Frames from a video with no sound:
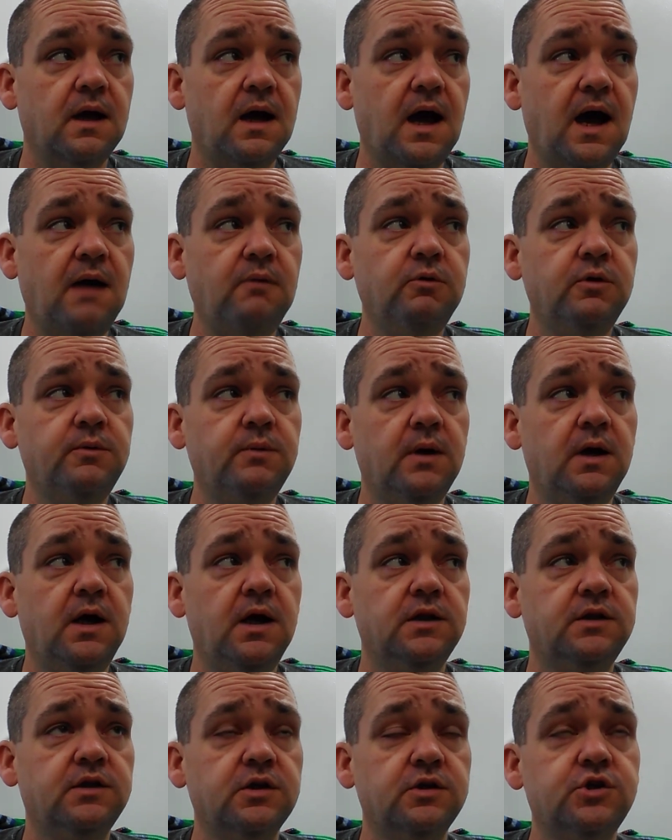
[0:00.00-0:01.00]
I would,
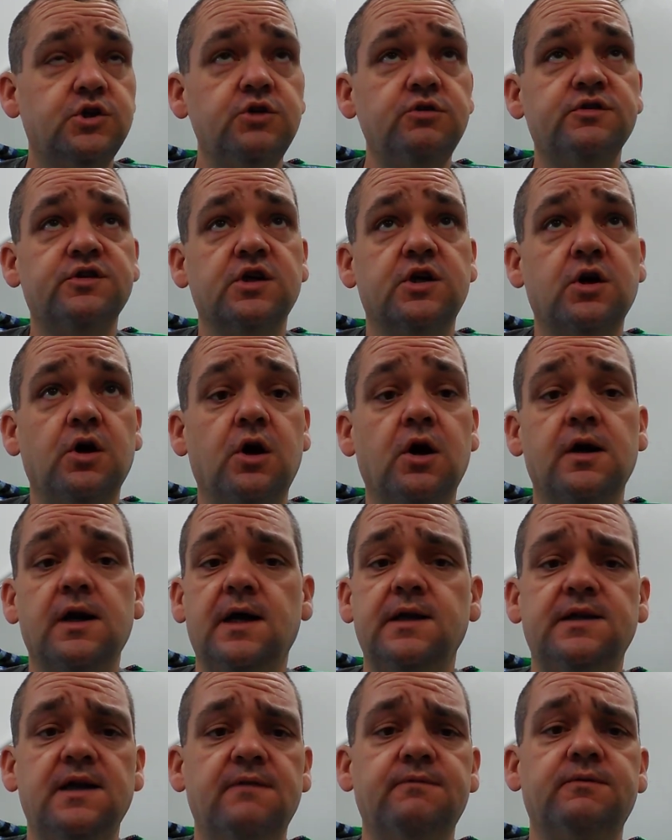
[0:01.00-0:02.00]
to choose a card,
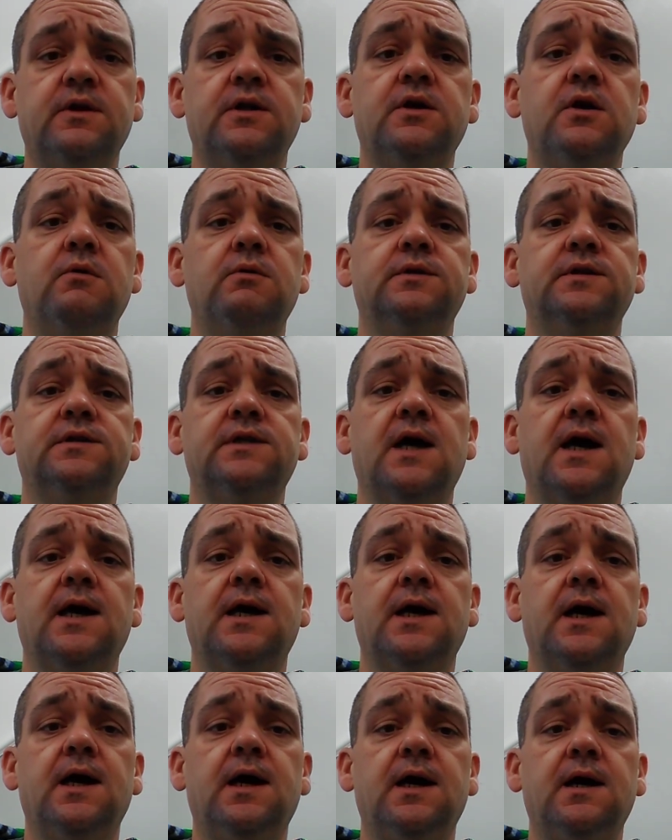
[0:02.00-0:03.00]
I'd definitely go with the Ty
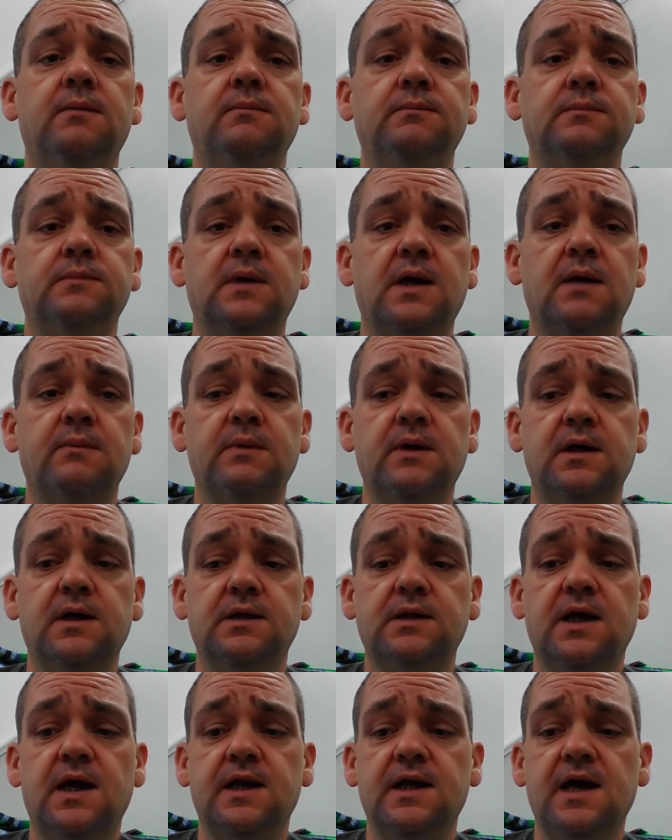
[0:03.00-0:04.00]
Cobb. A
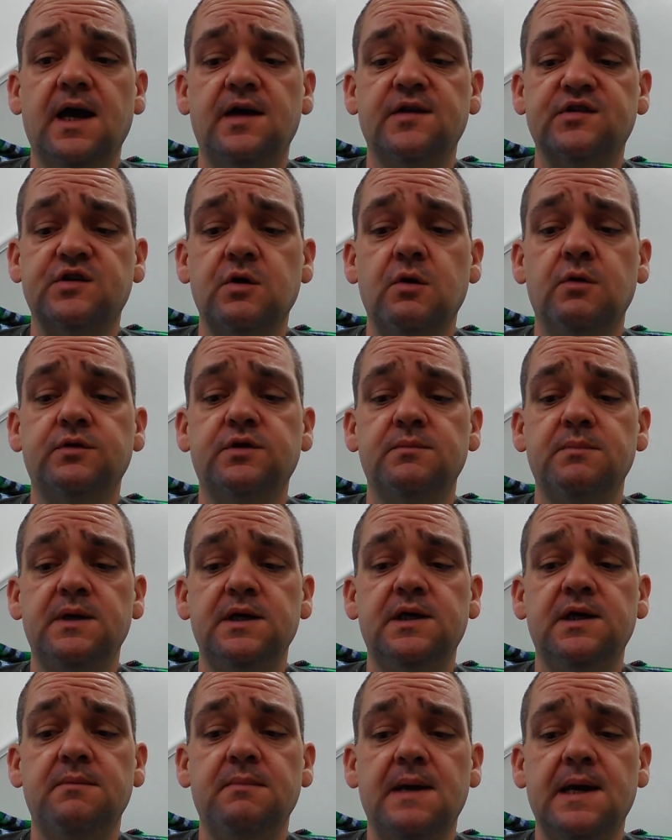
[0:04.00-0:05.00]
lot of guys go with the
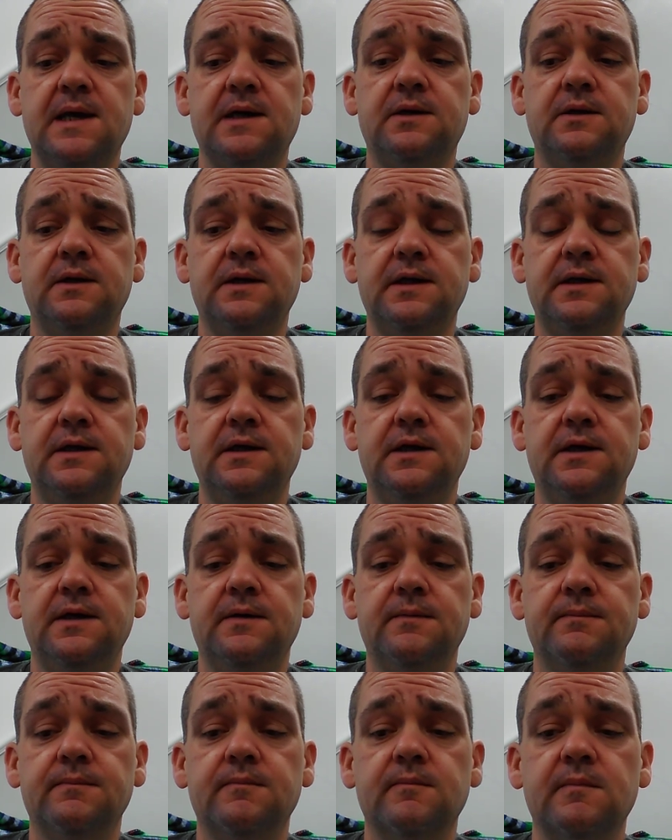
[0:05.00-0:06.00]
Mickey Mantle,
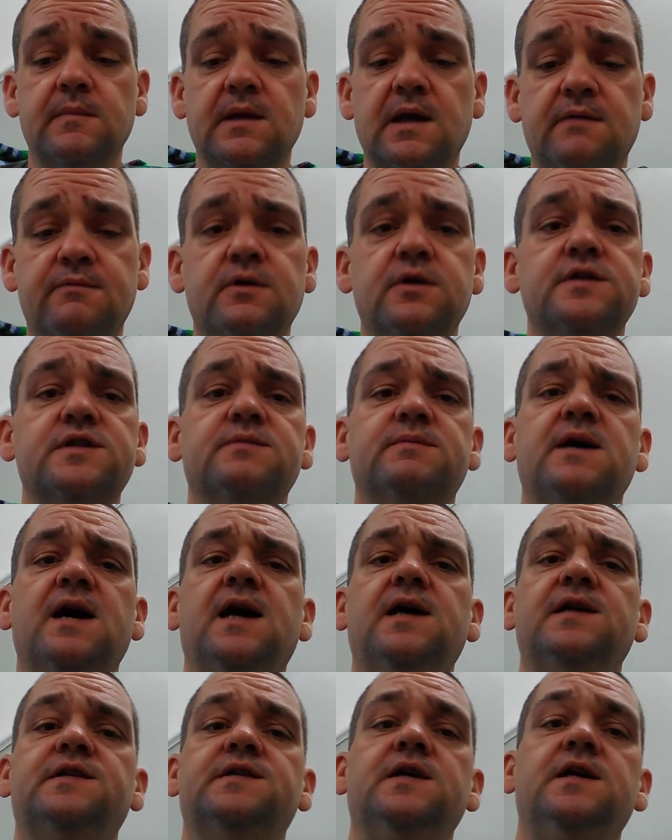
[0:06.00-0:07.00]
and I've heard some
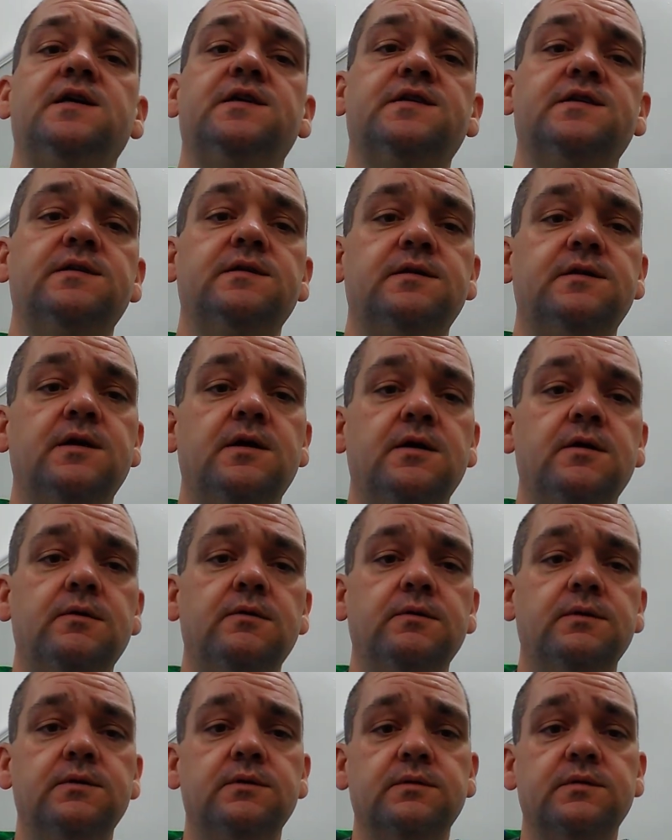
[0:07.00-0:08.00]
guys say, you
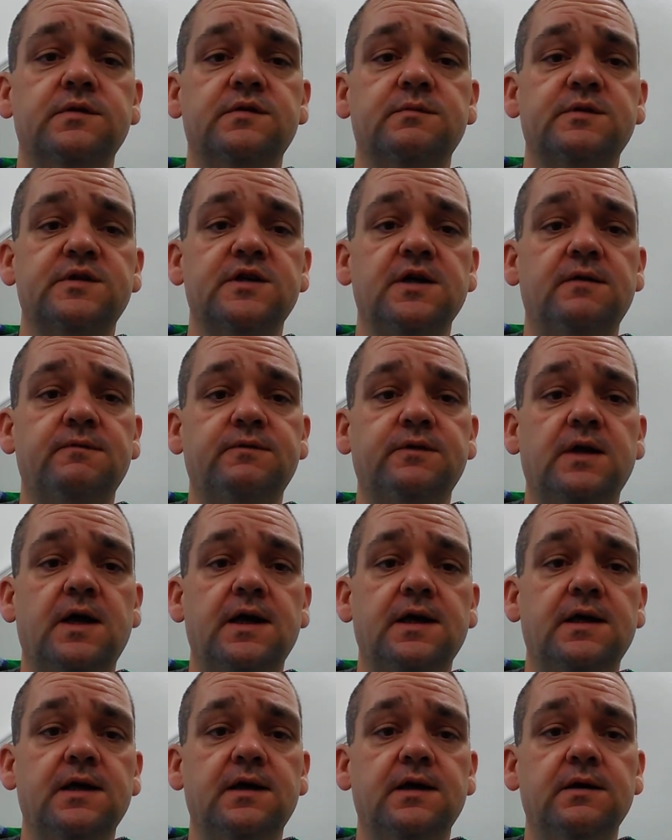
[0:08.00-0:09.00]
know, some stuff
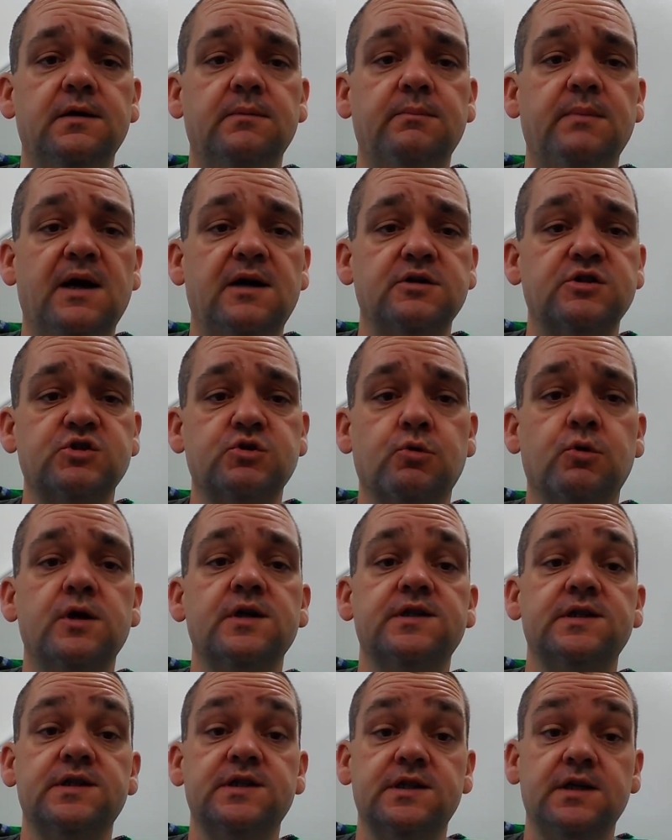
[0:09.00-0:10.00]
like about
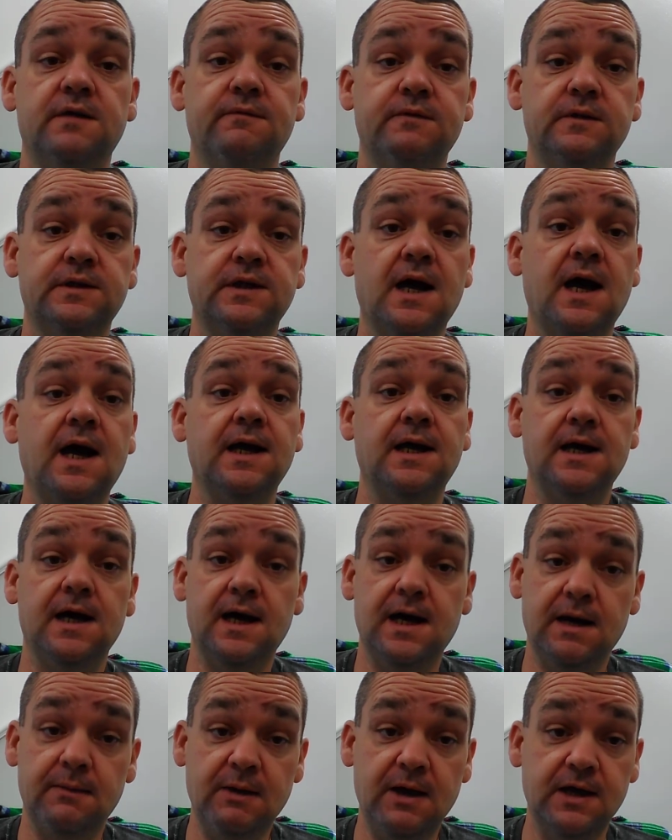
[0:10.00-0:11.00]
stories and stuff, and Ty
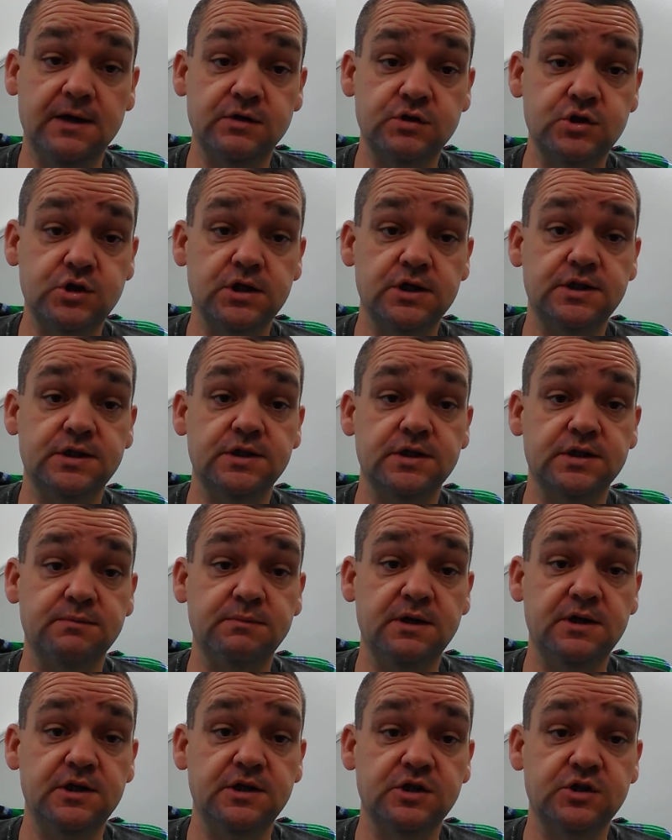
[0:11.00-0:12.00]
Cobb has just as
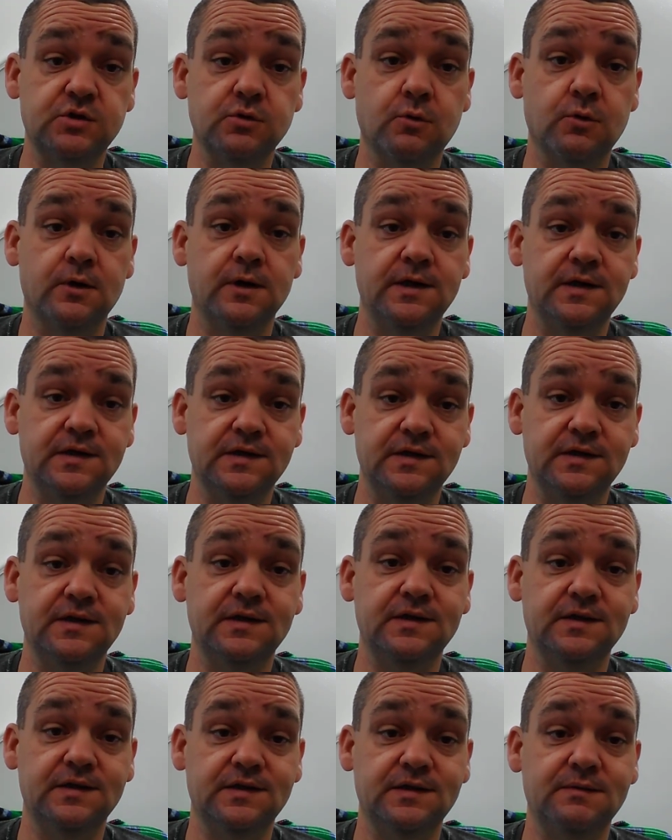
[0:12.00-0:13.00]
many stories
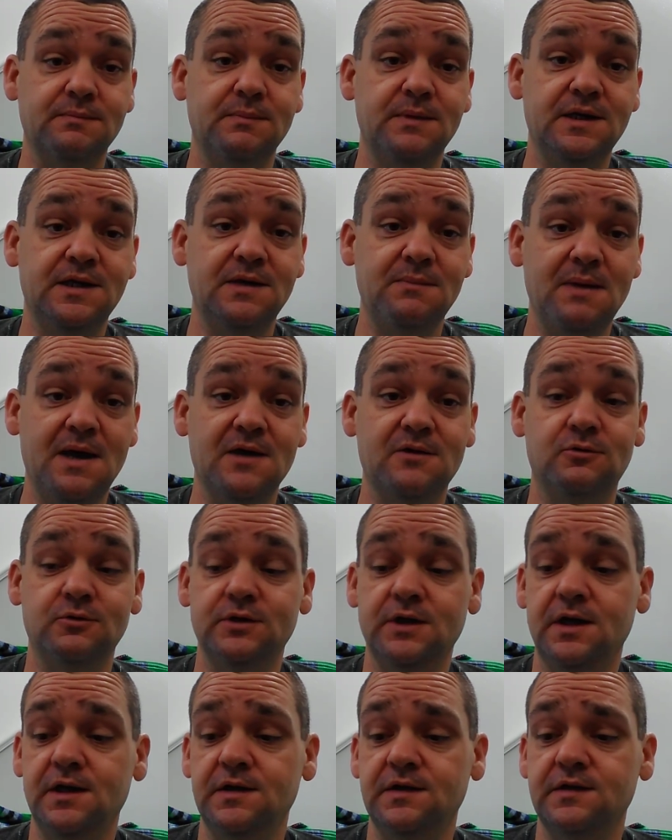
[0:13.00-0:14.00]
as Mickey Mantle
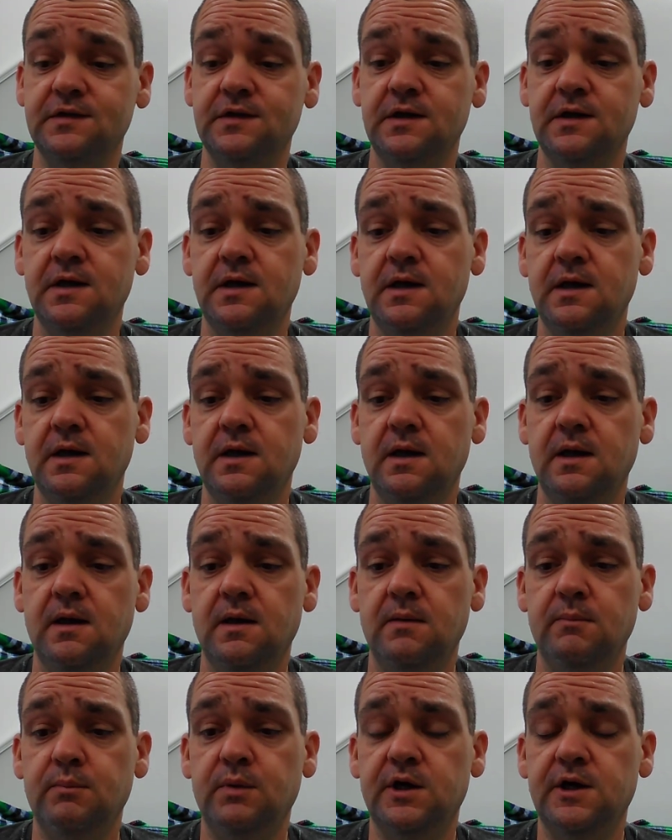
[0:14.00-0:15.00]
does.
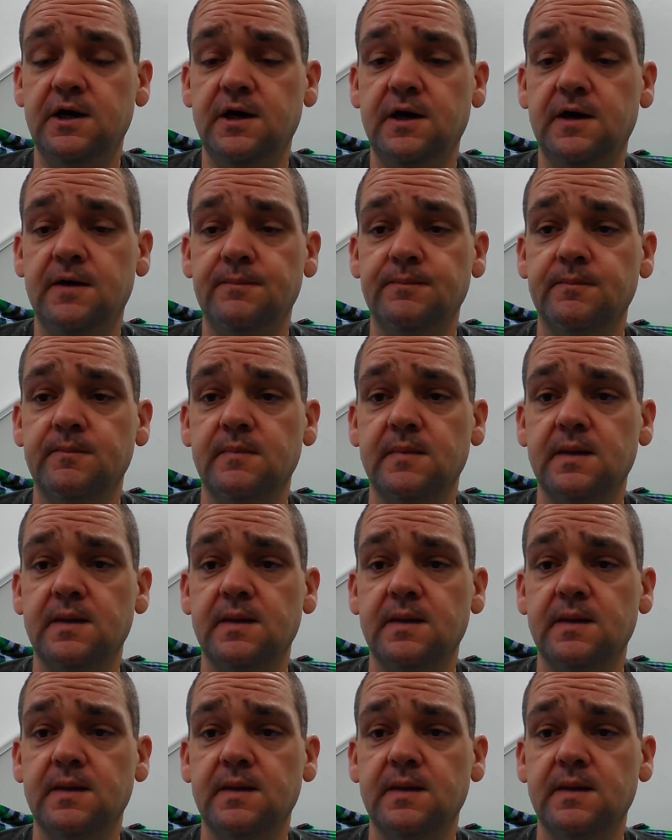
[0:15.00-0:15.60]
But